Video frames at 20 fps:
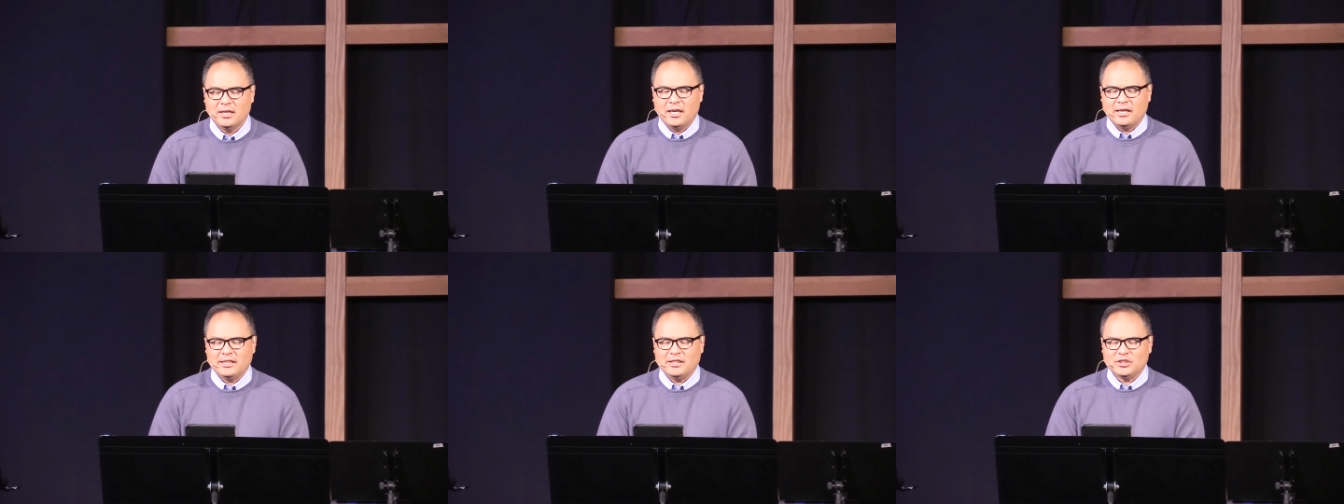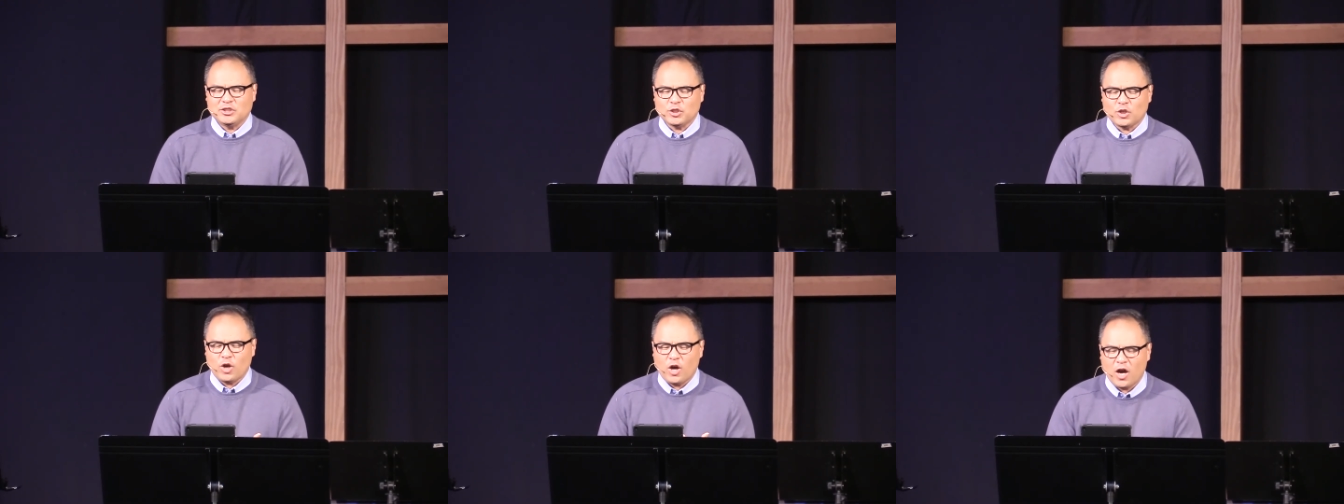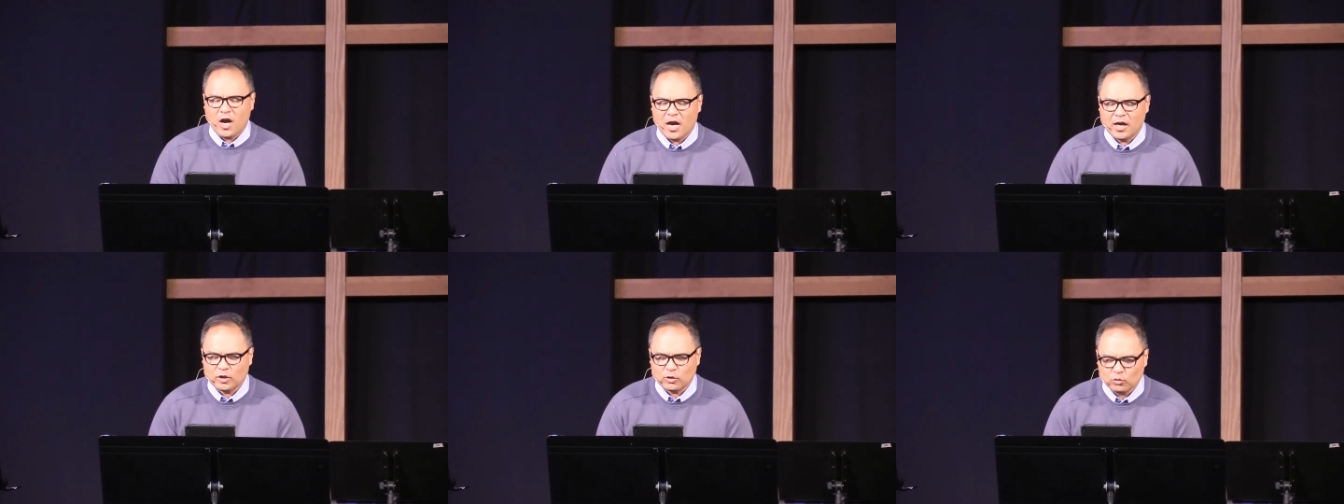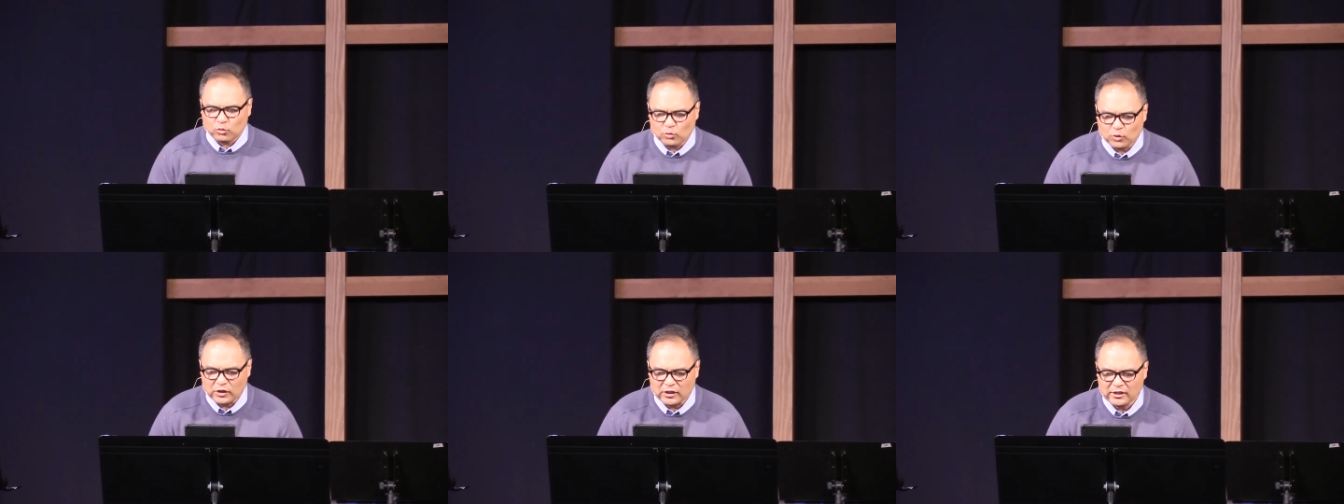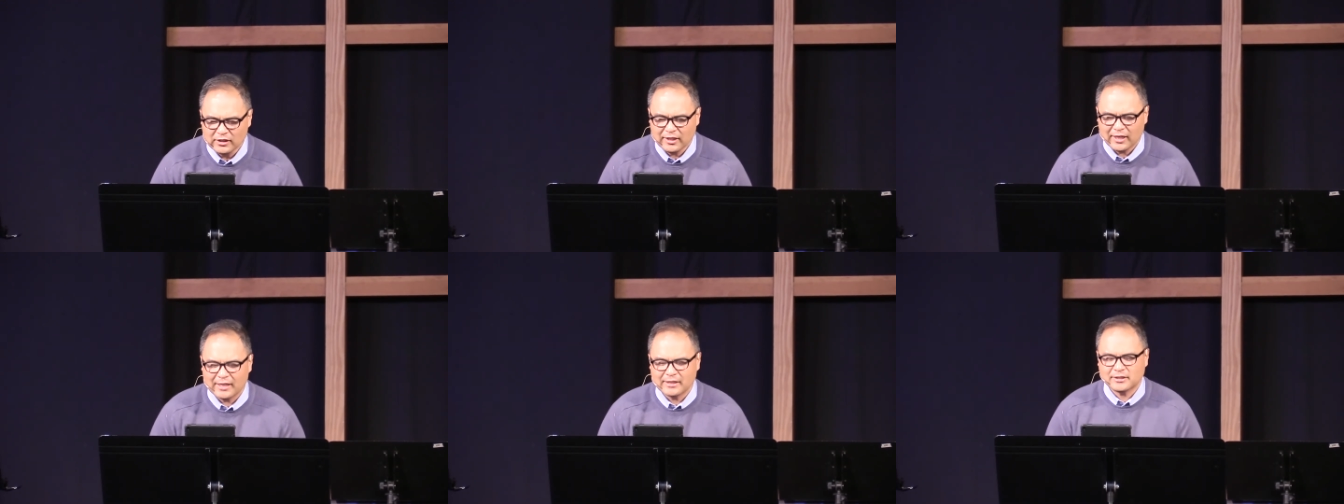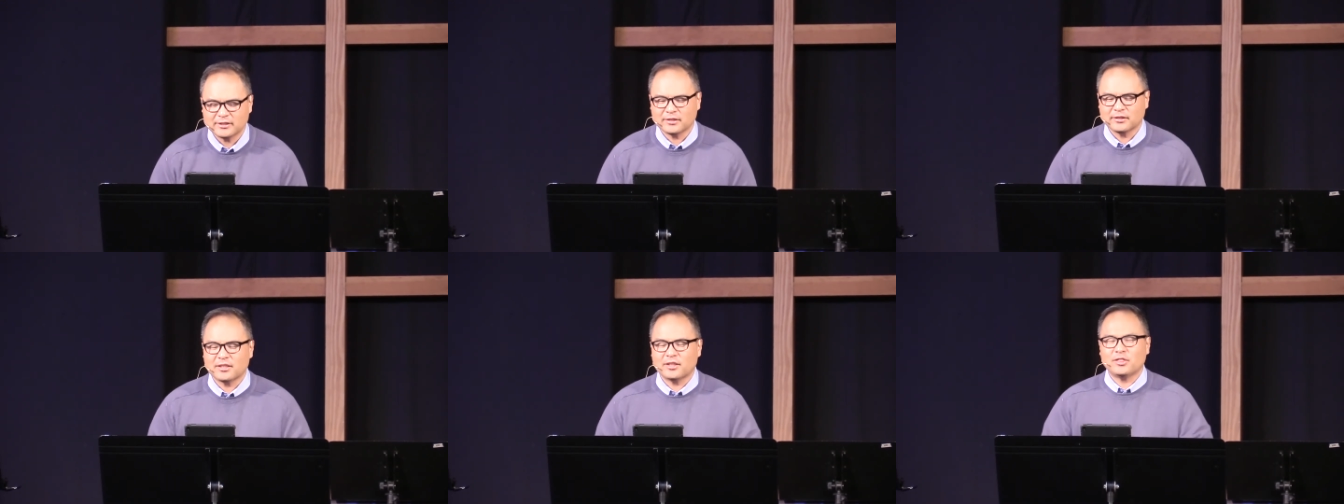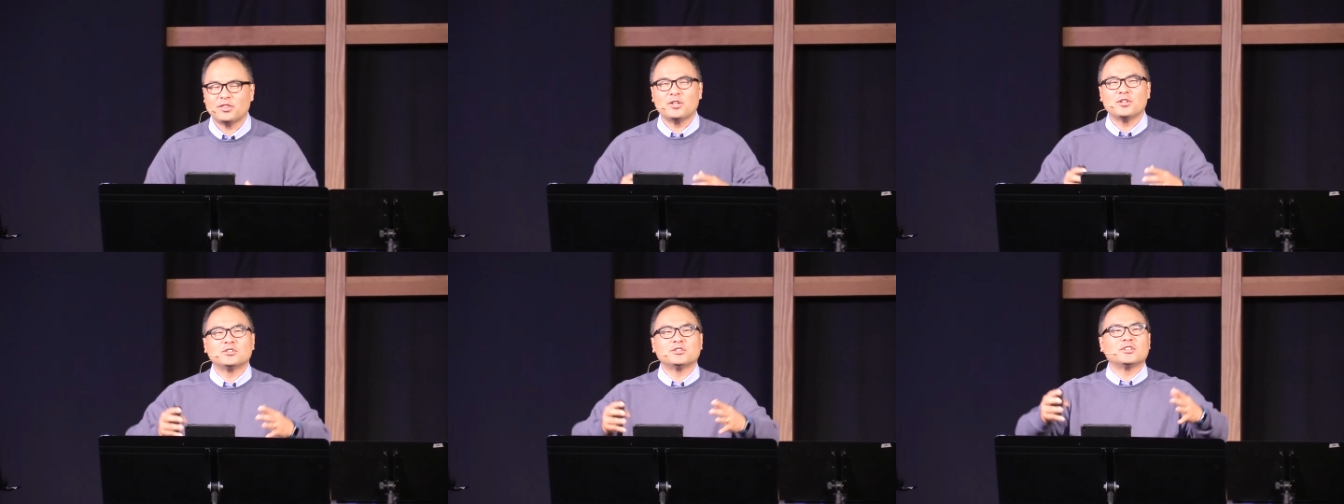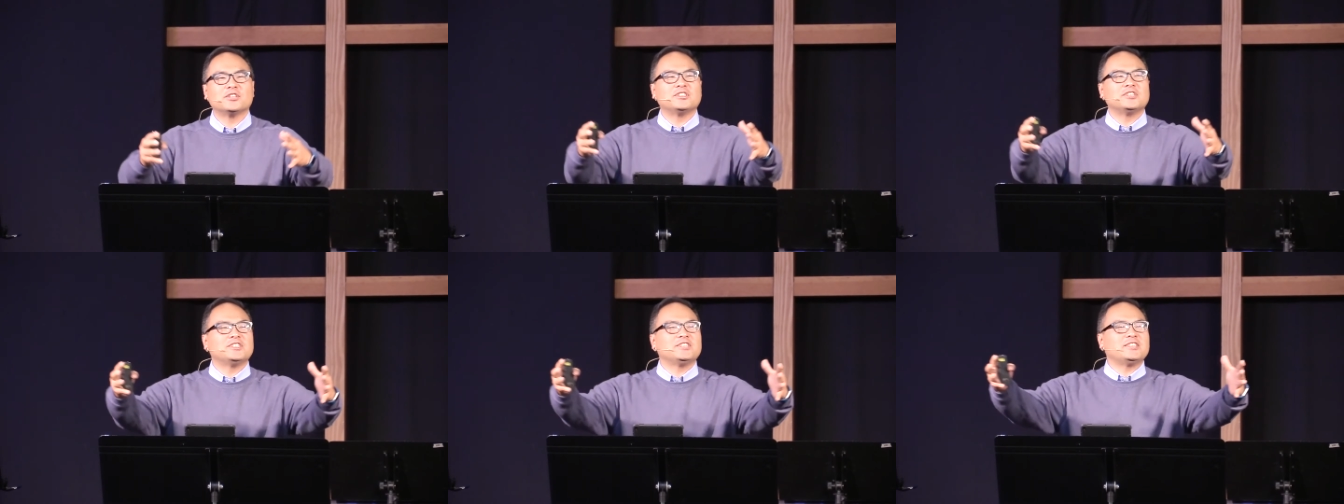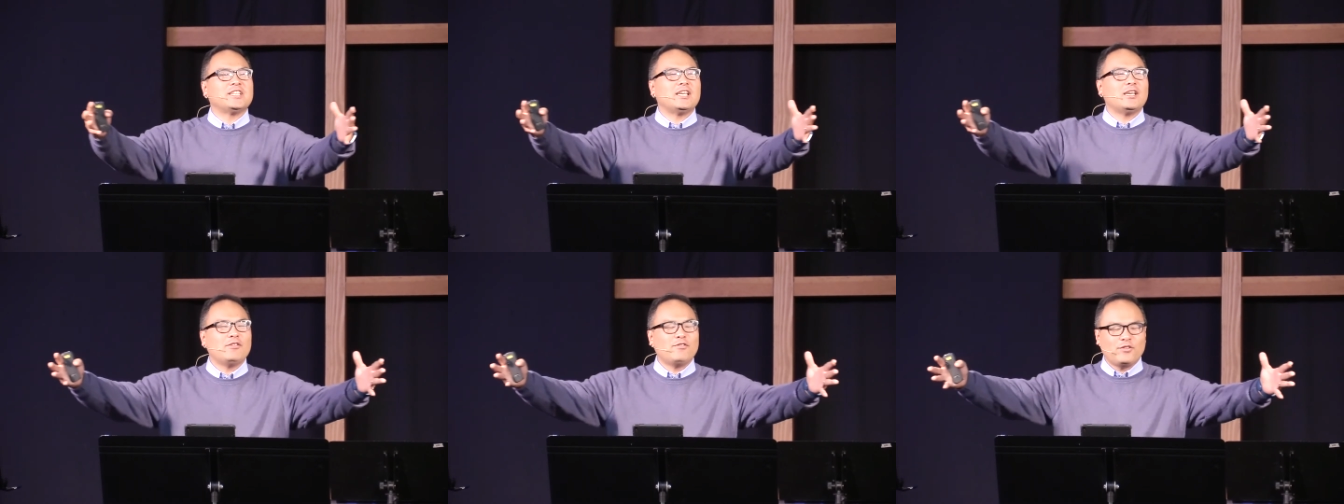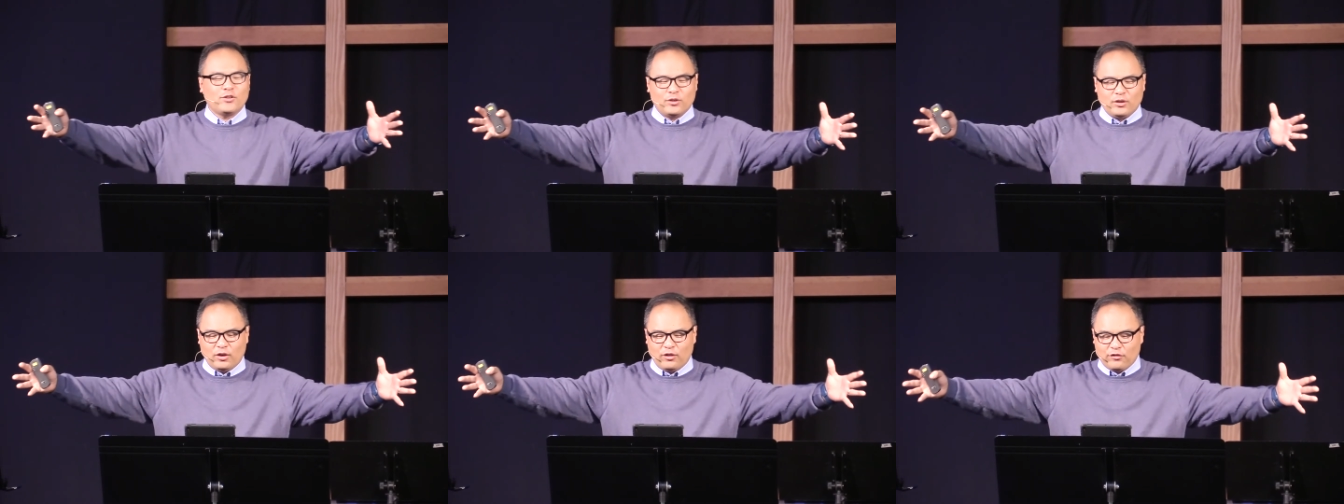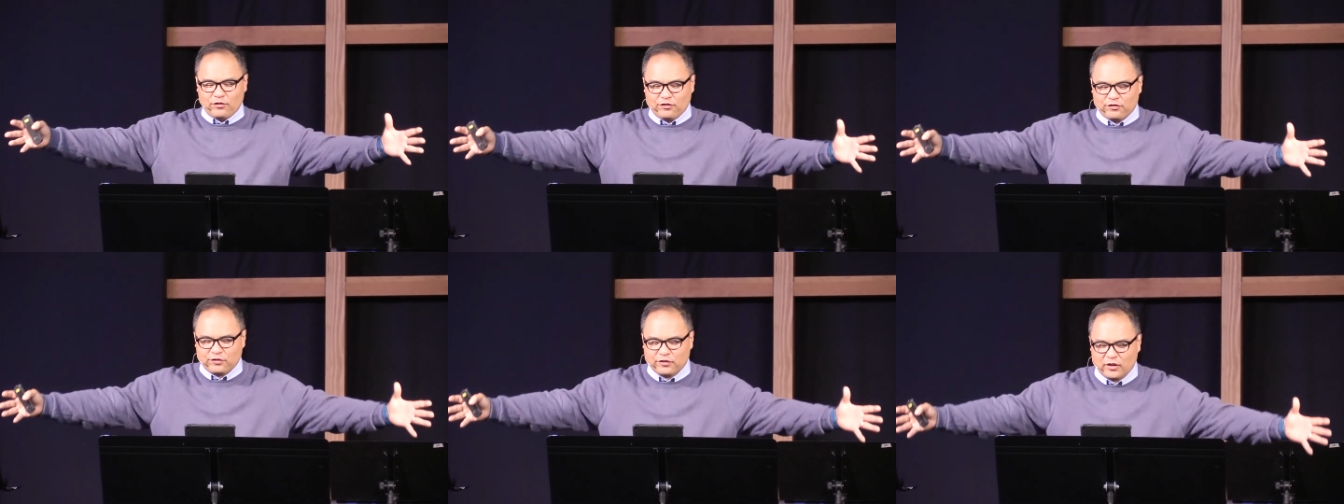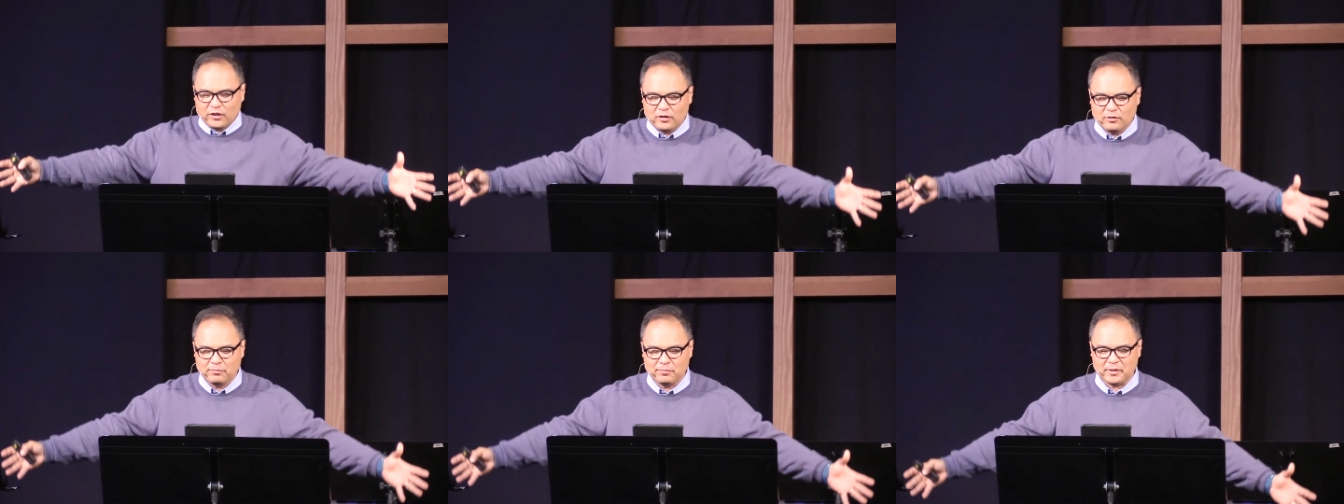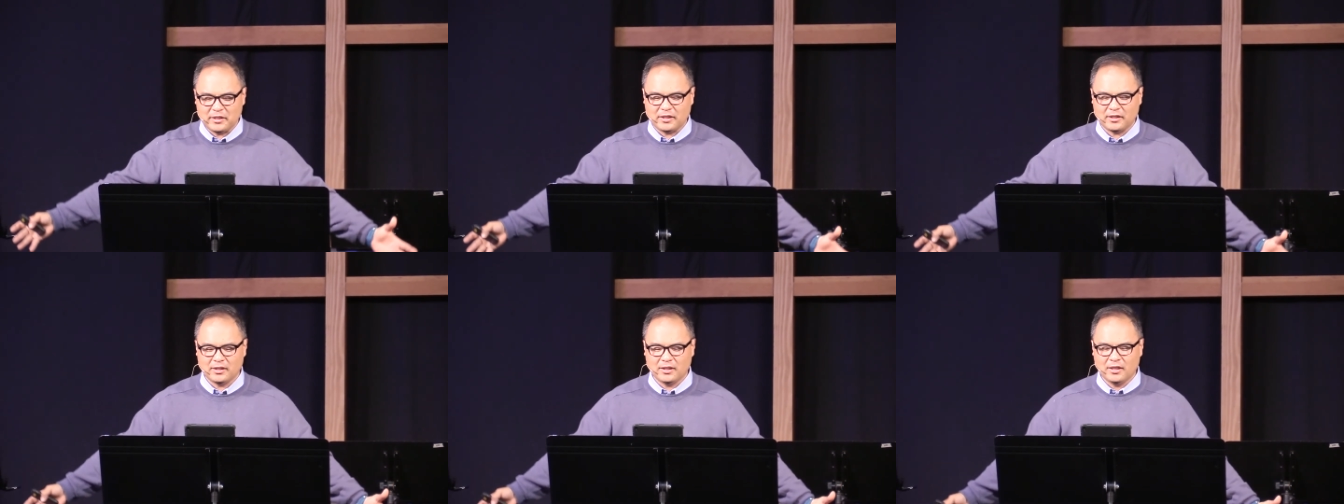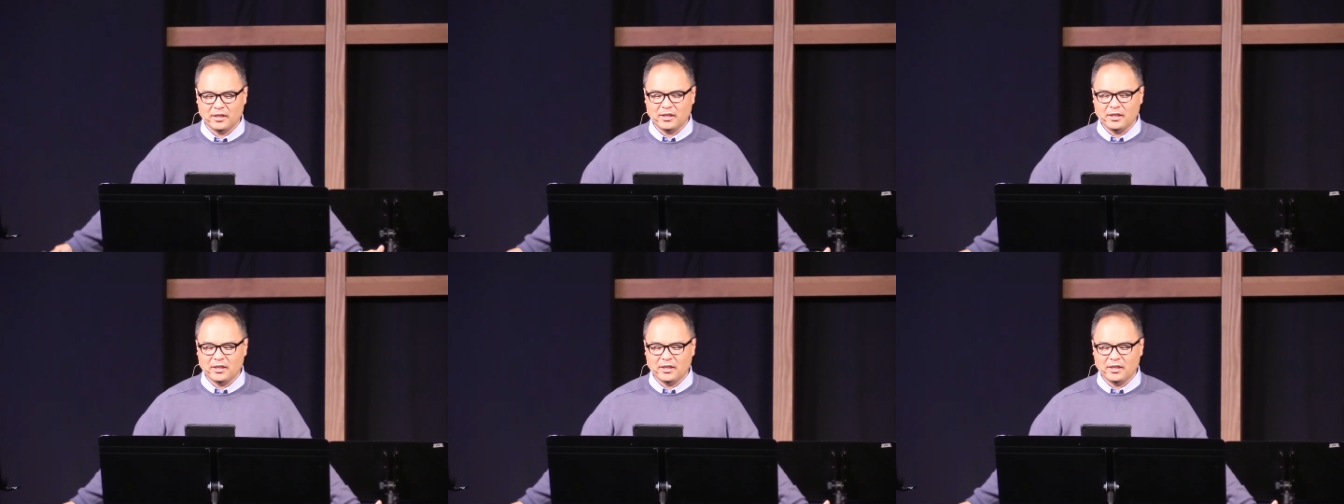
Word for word: And he's caught realizing that there's a Savior in front of me